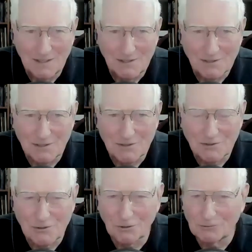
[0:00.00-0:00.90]
Since
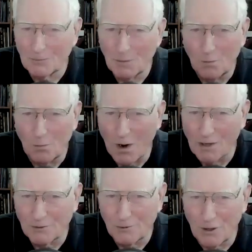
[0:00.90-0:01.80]
children will
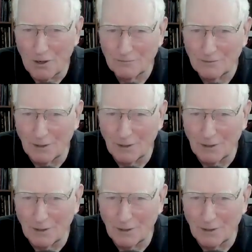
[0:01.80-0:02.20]
wander off,